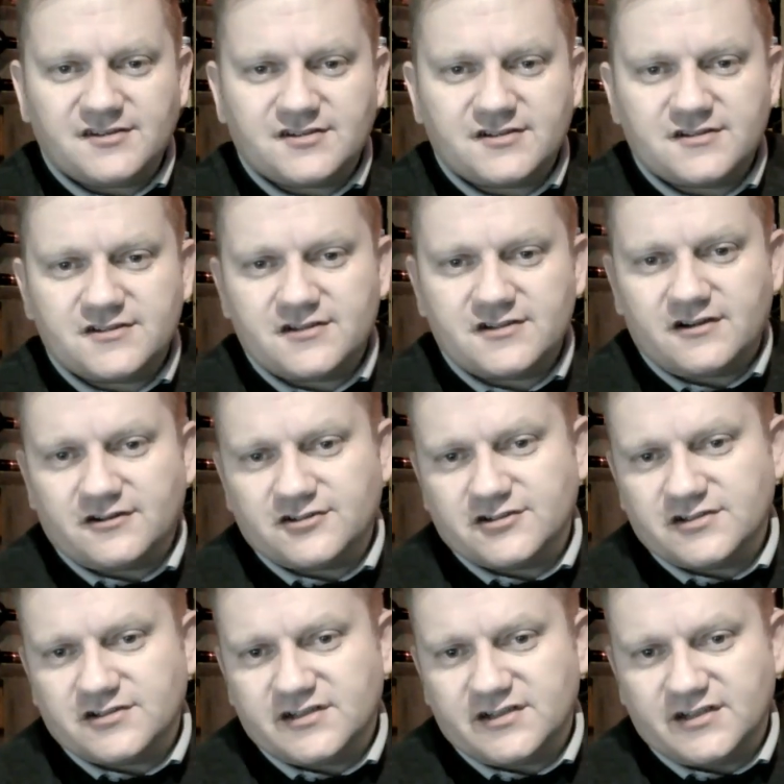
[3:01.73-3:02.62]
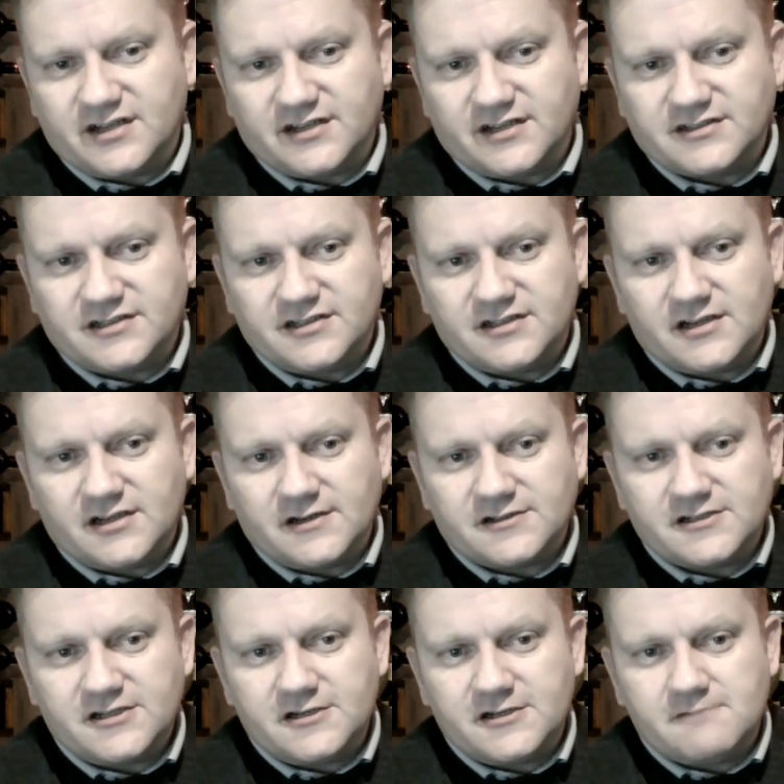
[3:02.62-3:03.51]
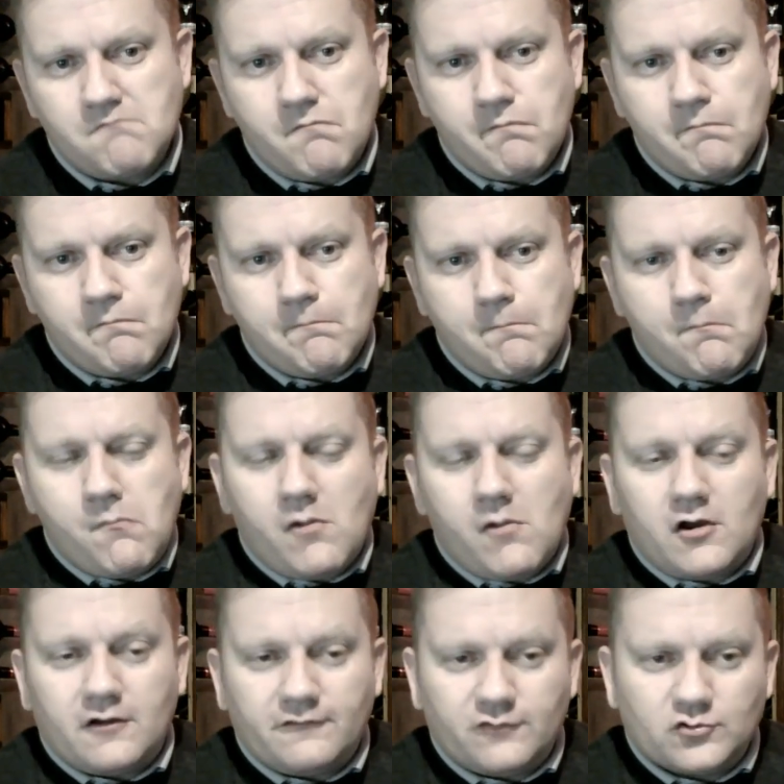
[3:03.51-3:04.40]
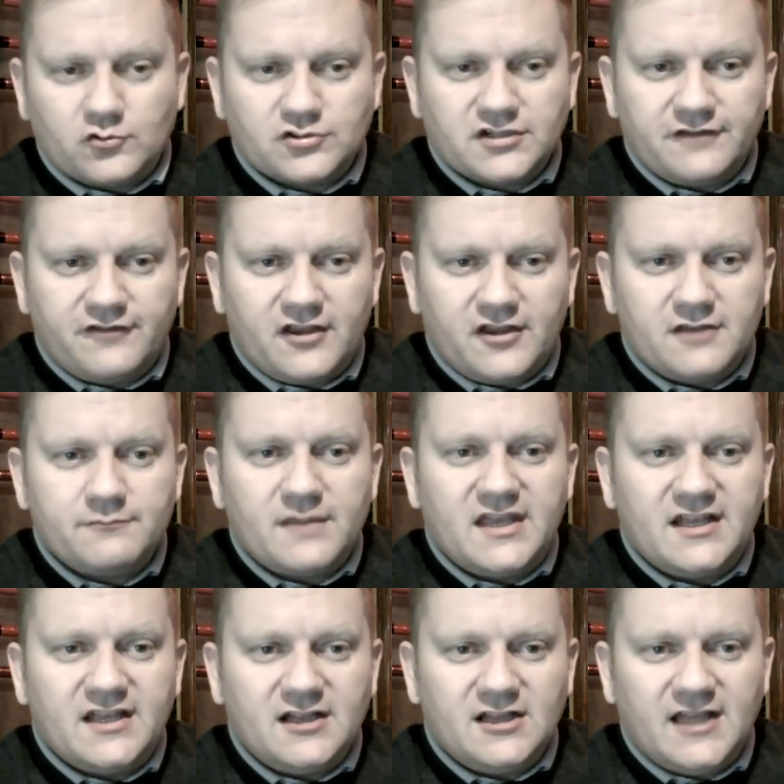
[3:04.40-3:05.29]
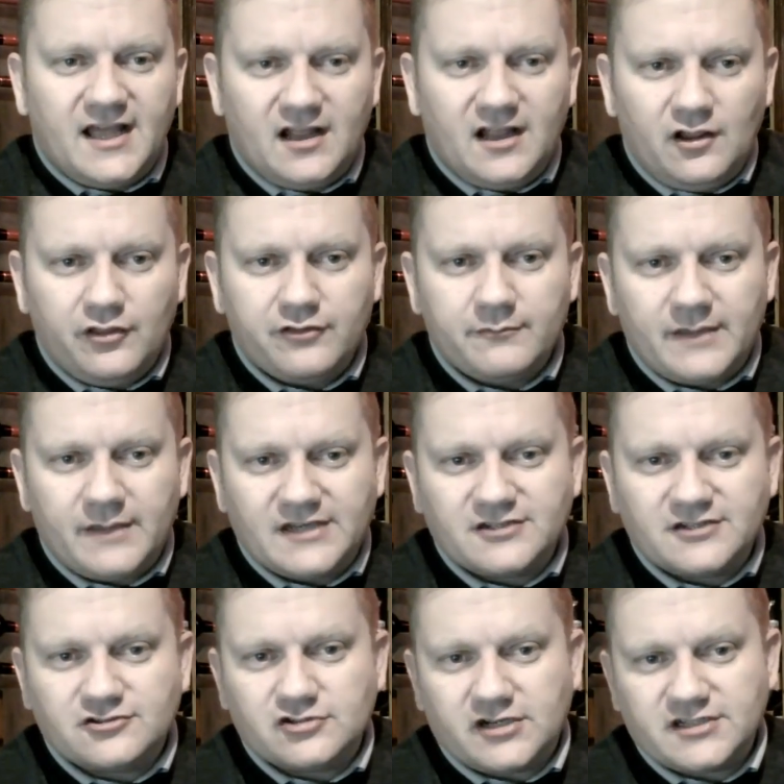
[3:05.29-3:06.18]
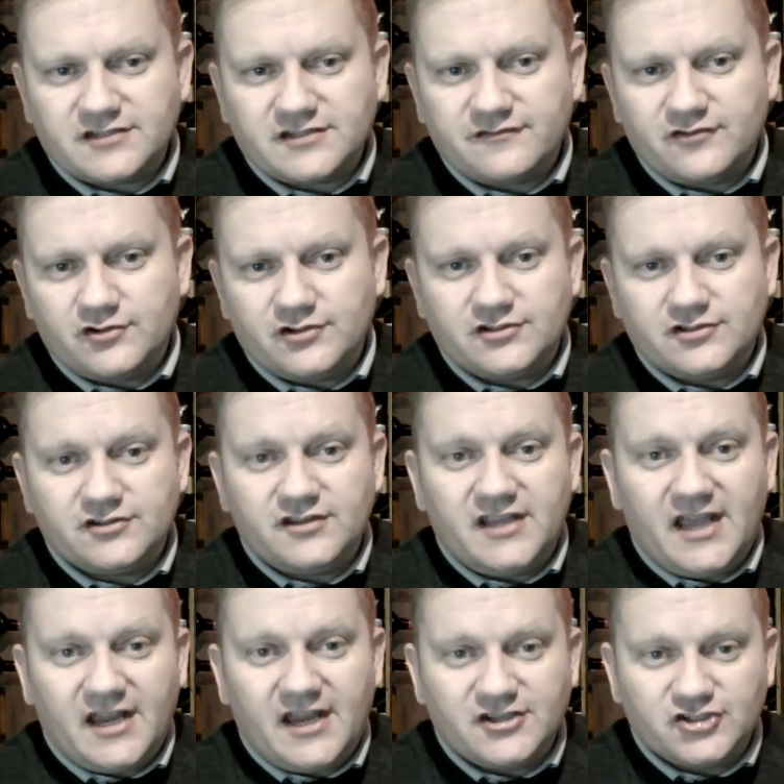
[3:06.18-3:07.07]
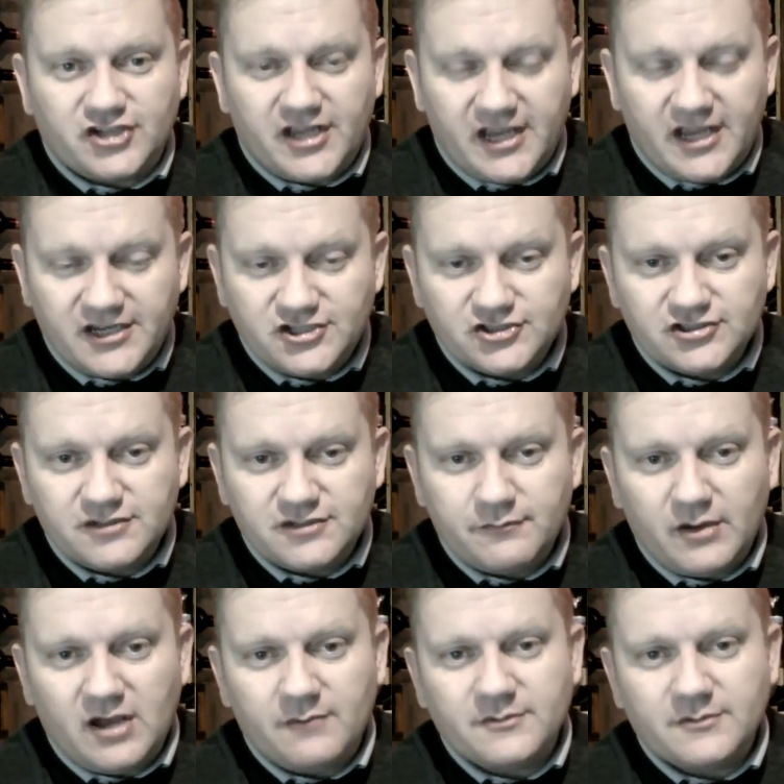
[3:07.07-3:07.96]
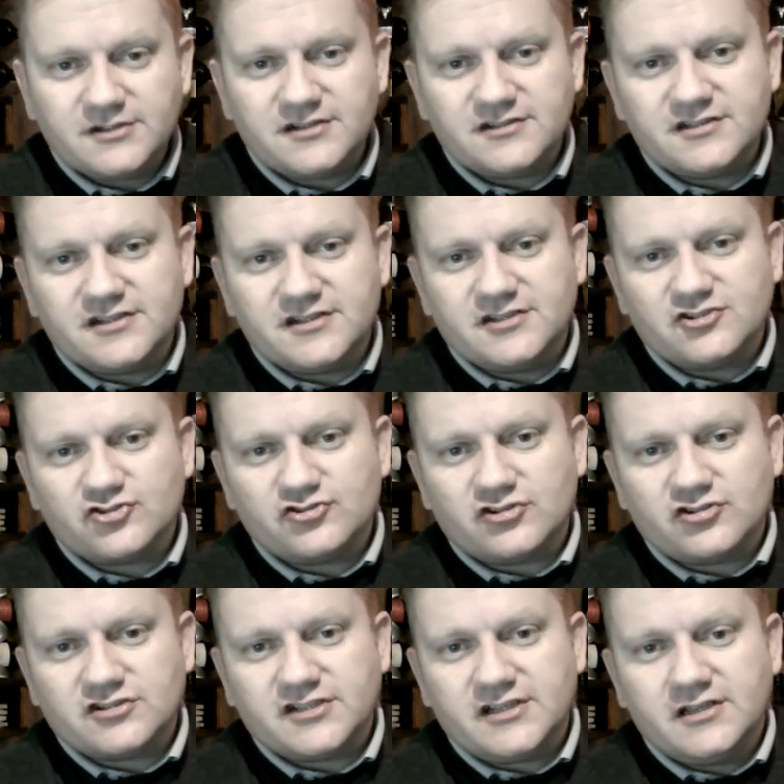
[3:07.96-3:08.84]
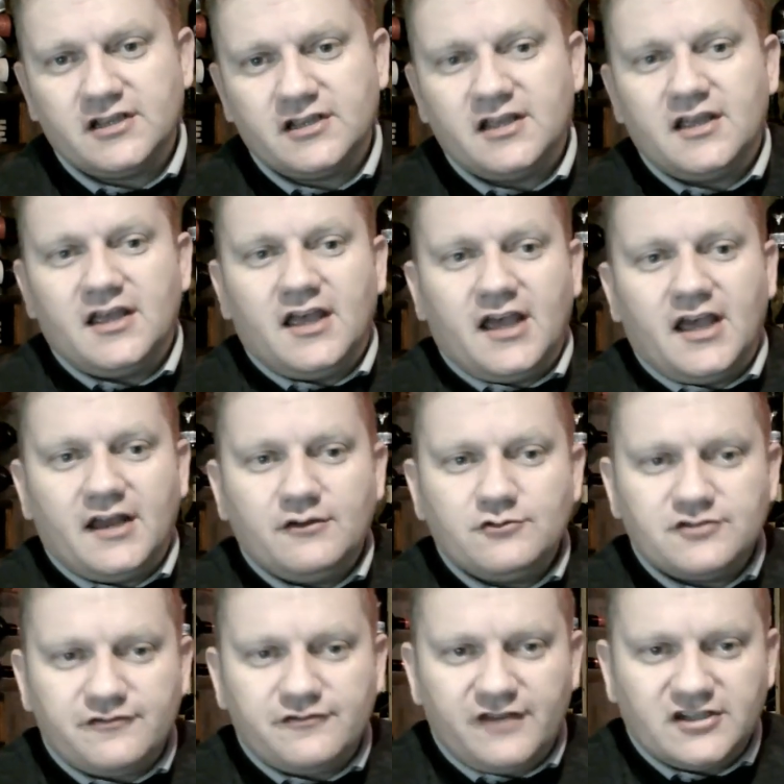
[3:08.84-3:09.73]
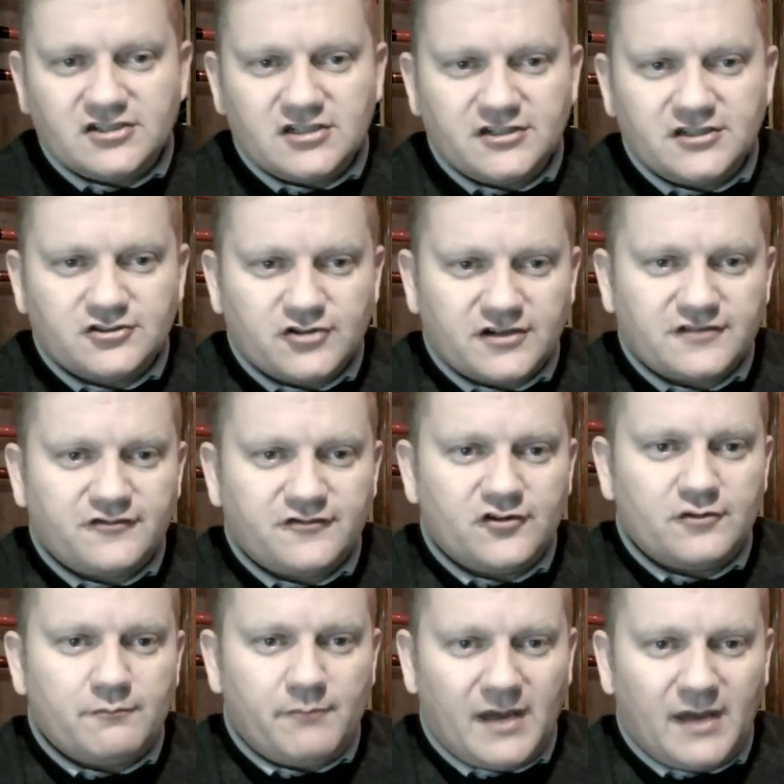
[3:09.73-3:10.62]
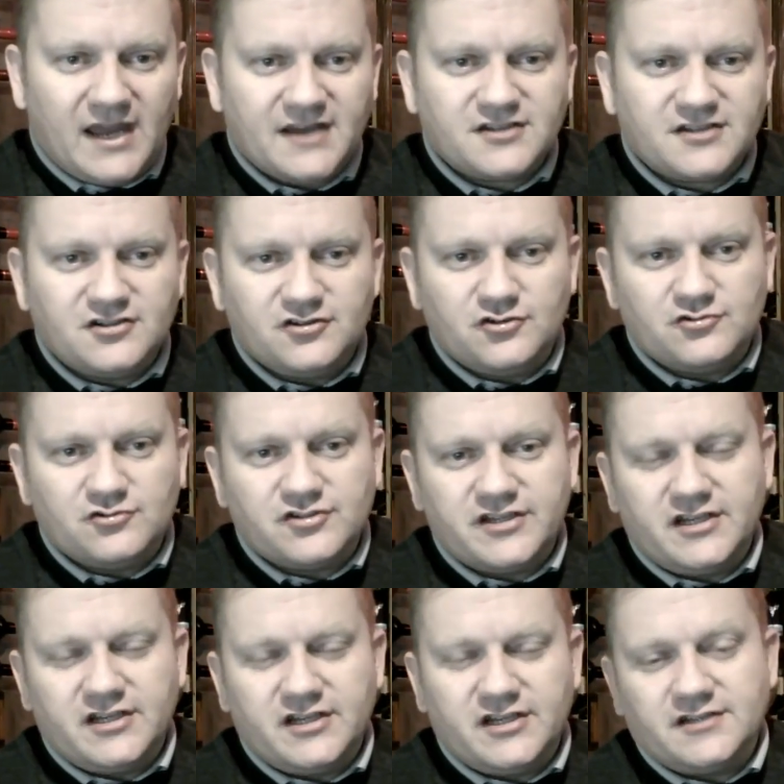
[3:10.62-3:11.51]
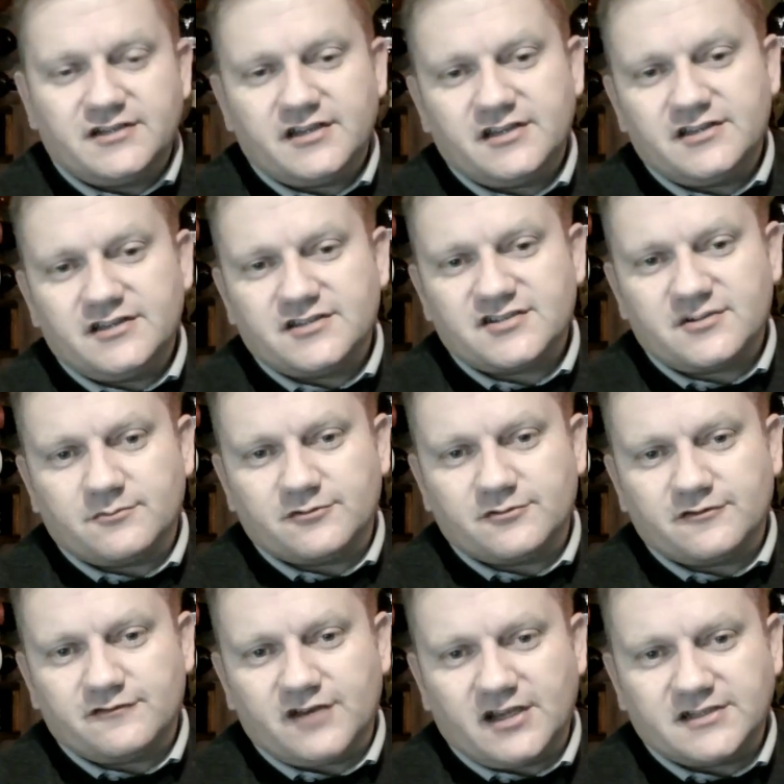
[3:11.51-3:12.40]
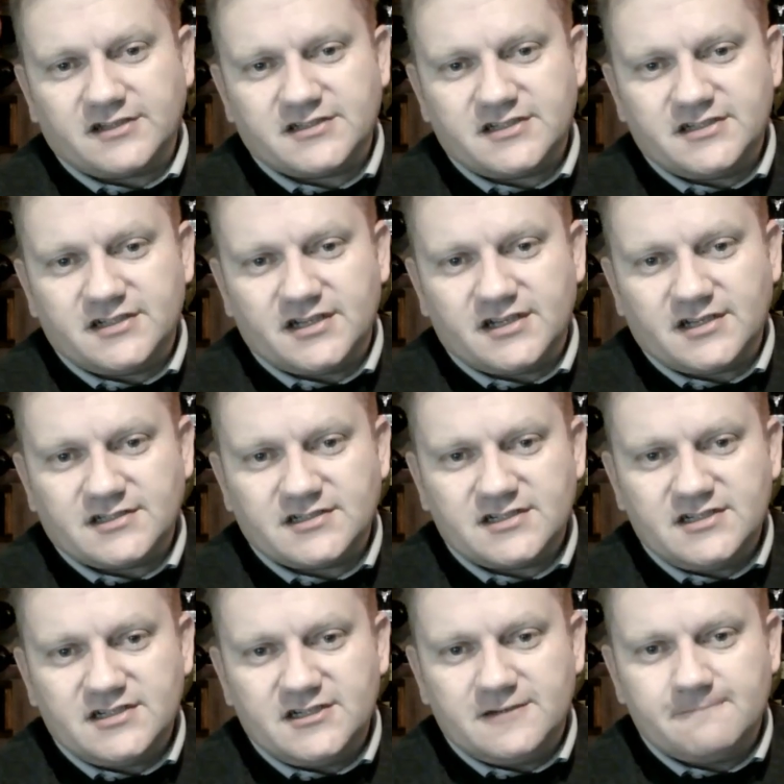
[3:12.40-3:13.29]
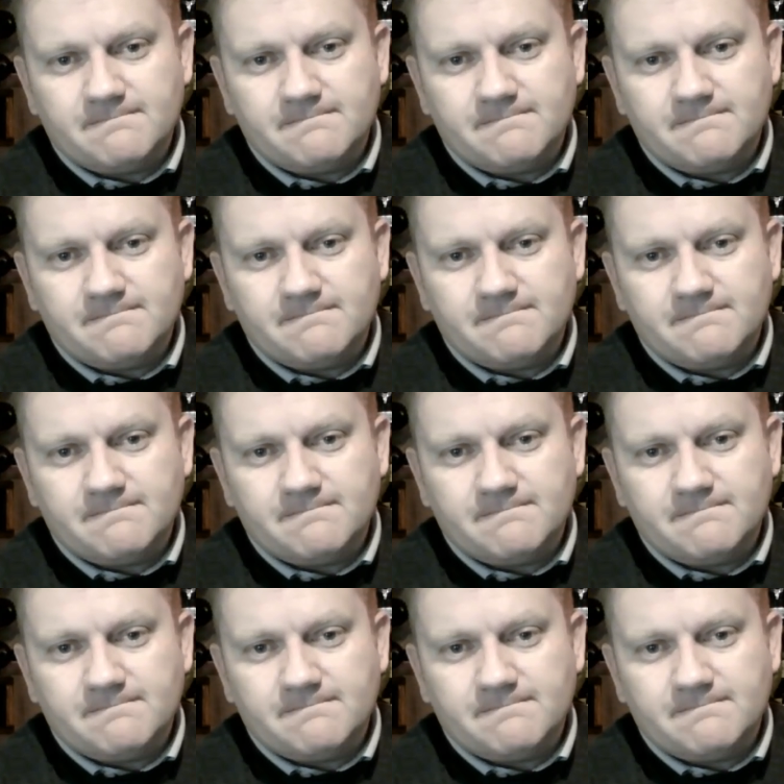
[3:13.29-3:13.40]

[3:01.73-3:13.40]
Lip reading: Sergeant in 1919. Unfortunately for him, ill health meant a transfer to the Education Department as an instructor, and he was eventually transferred back to New Zealand in the summer of 1919.